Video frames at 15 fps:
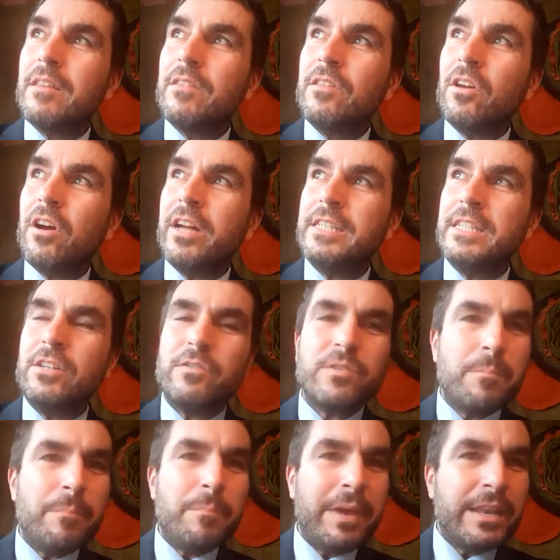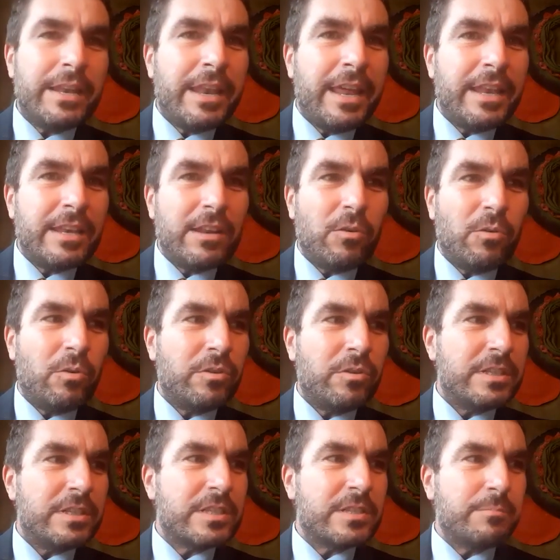the idea of the metanet, or
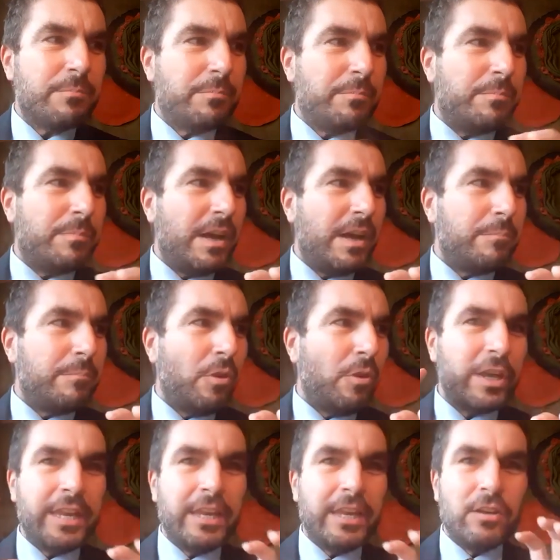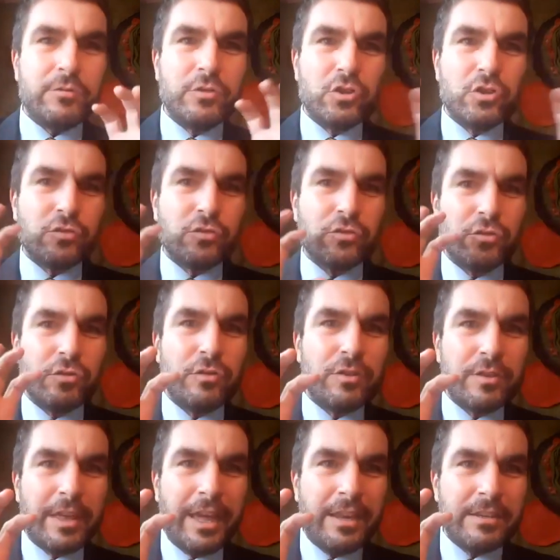this blocking of truth
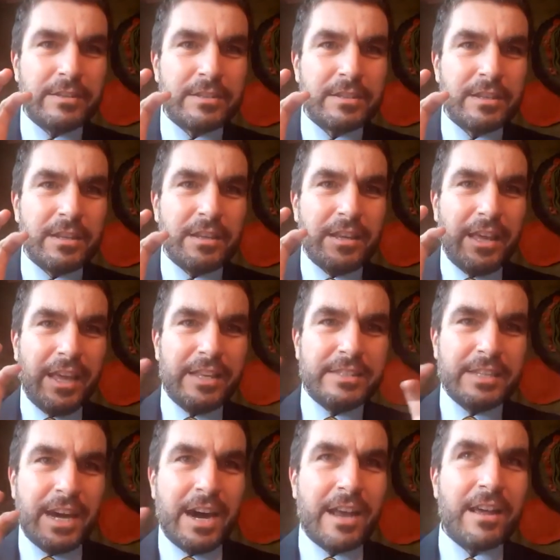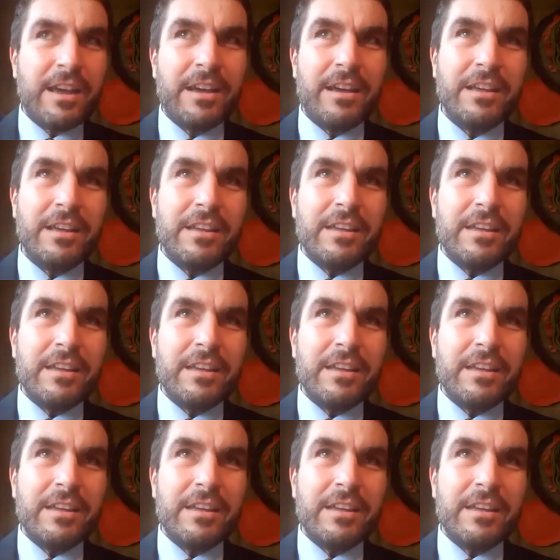and data,